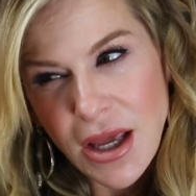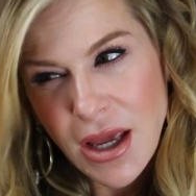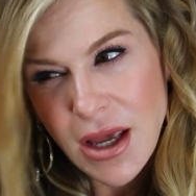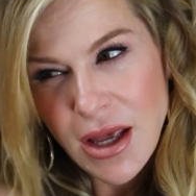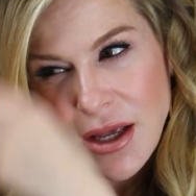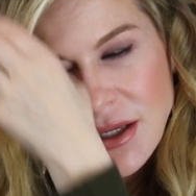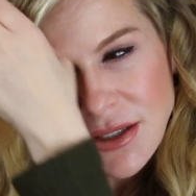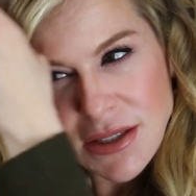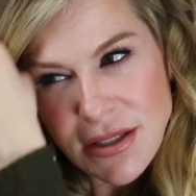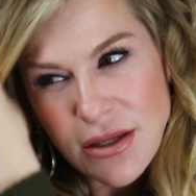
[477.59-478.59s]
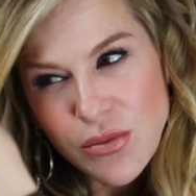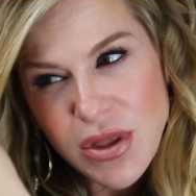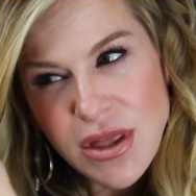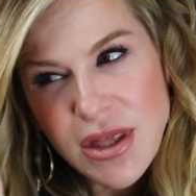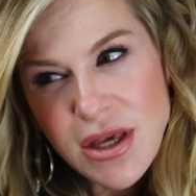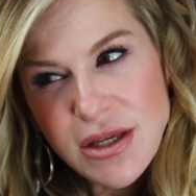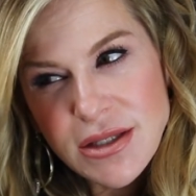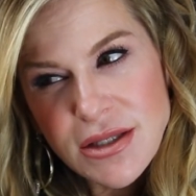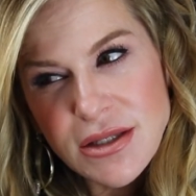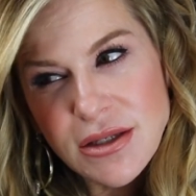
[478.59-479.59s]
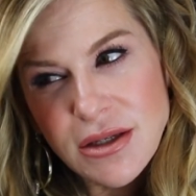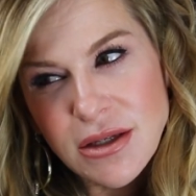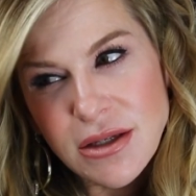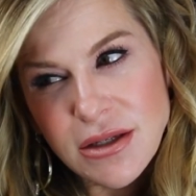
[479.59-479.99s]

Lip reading: And with this,